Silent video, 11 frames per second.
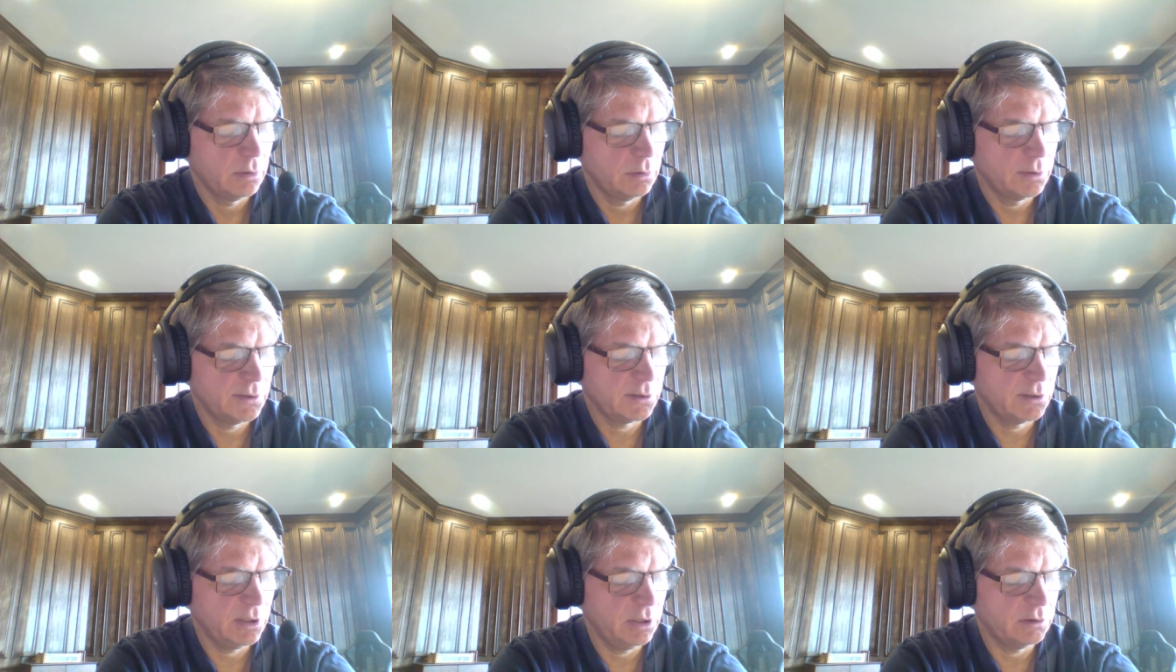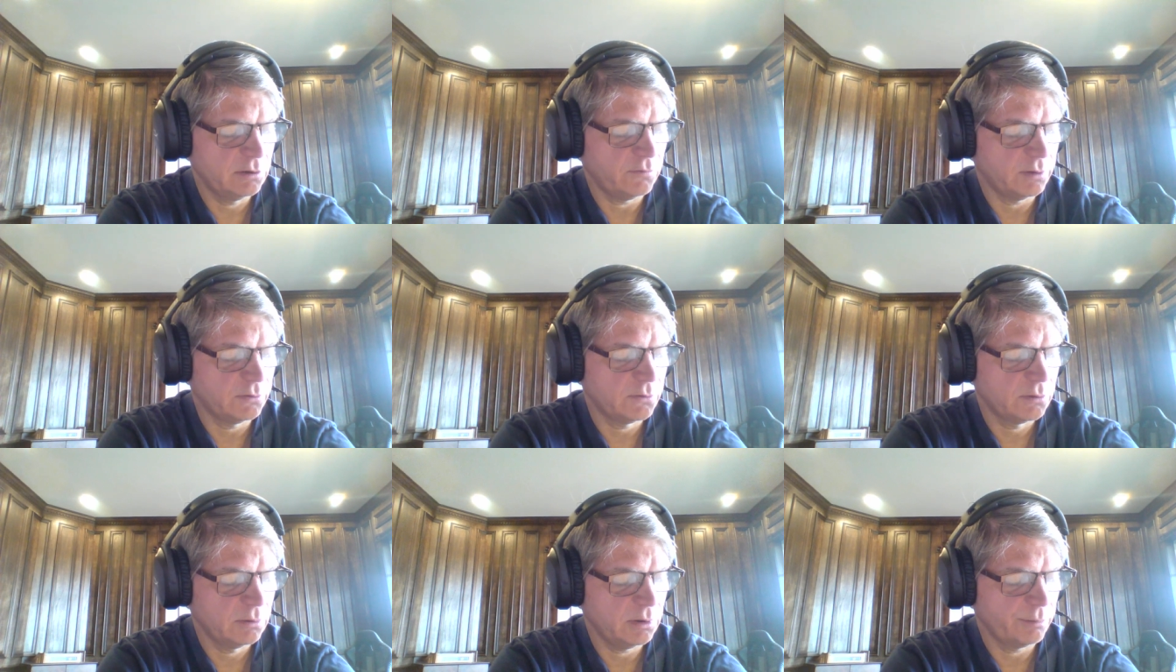16 is
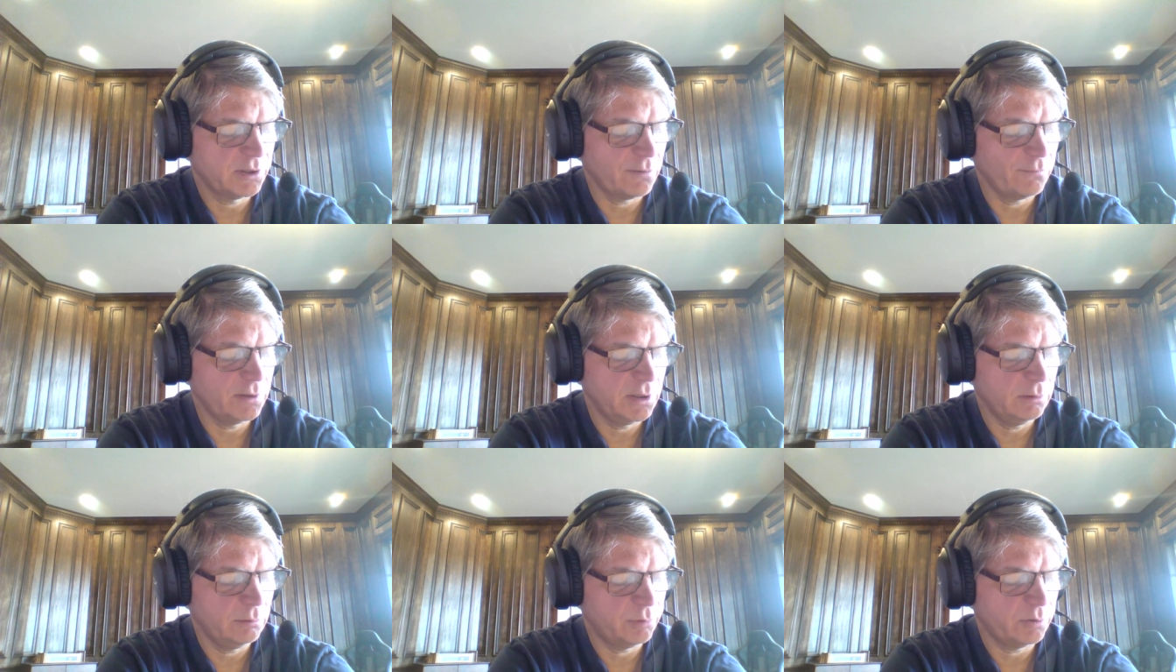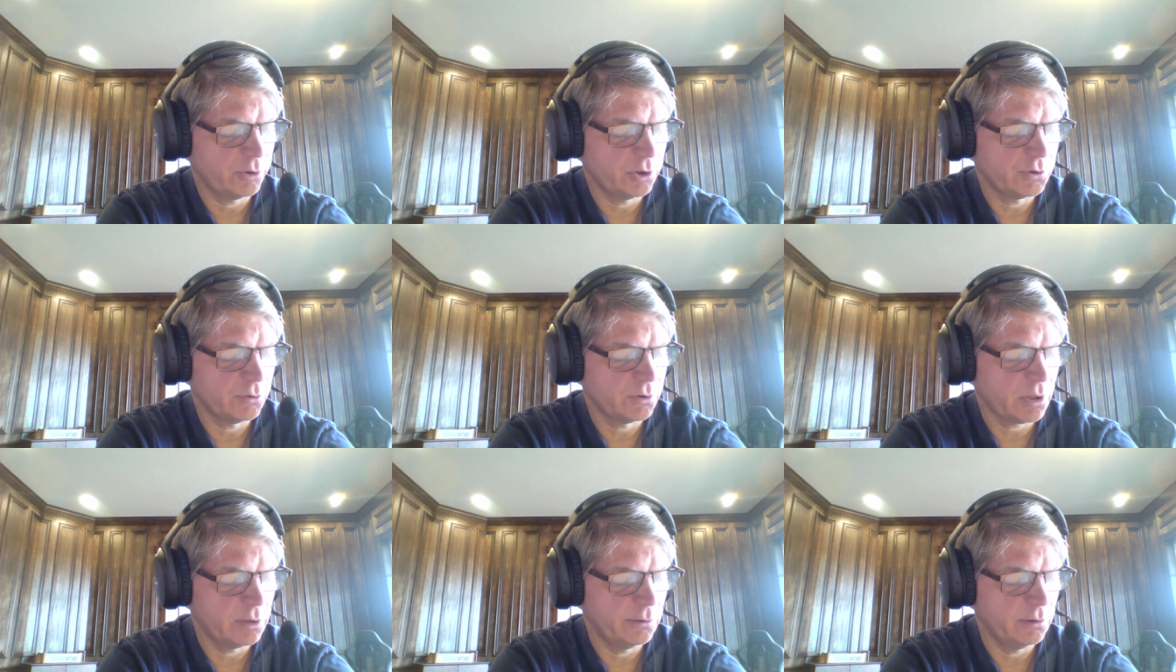false. Number 17, blood pressure is
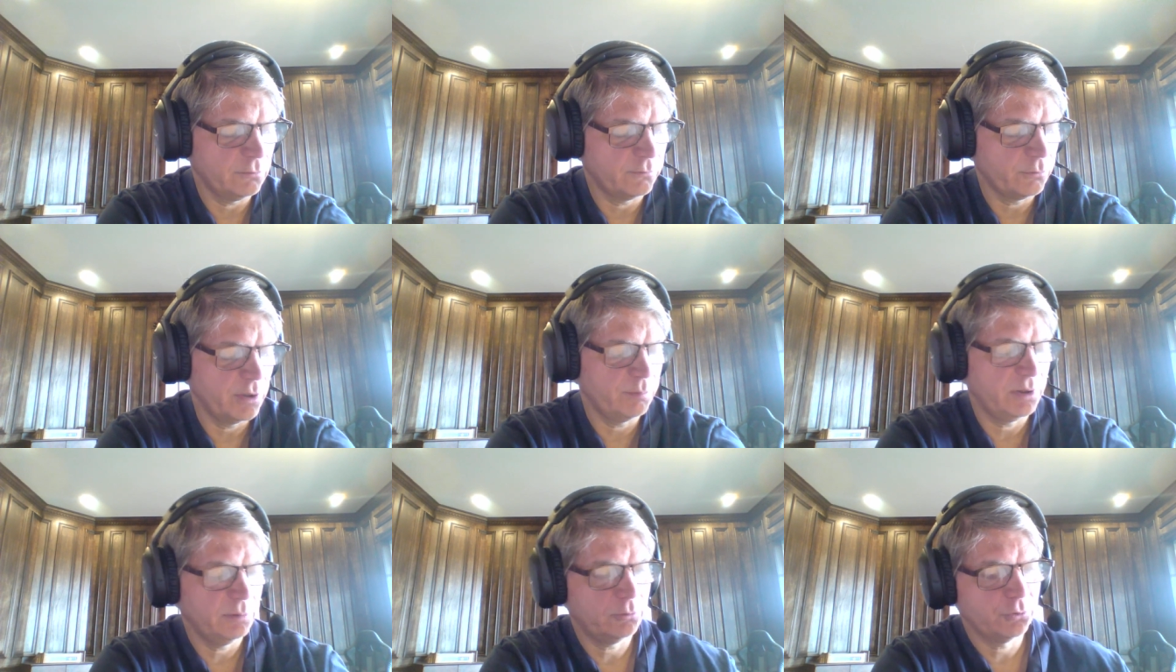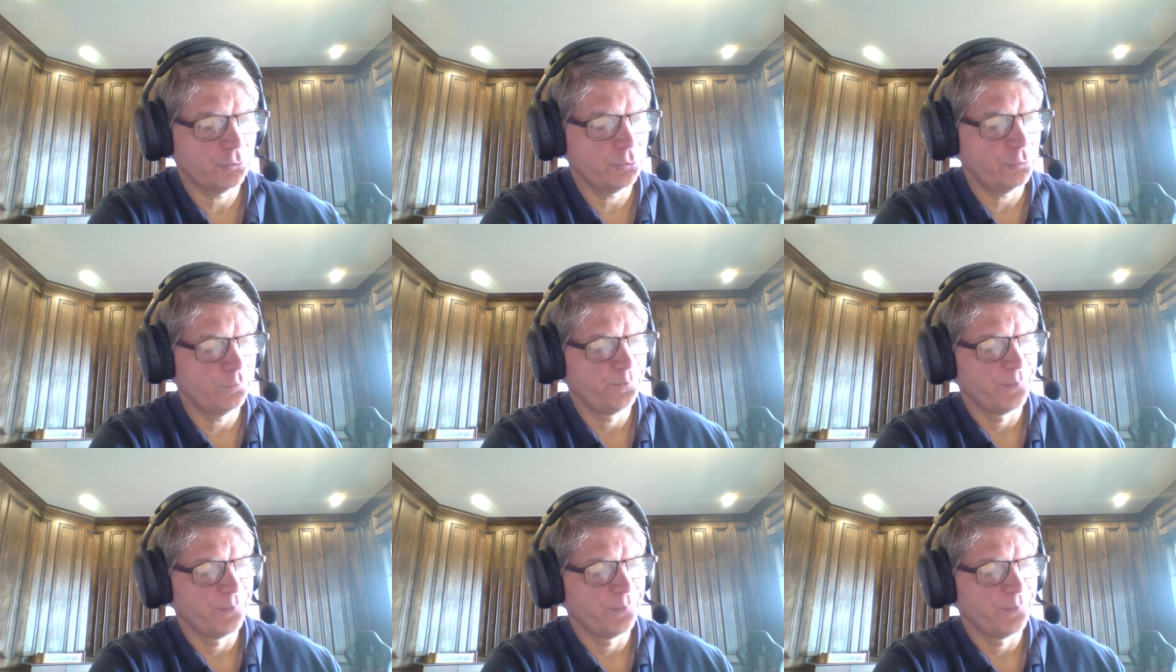higher in overweight people. True.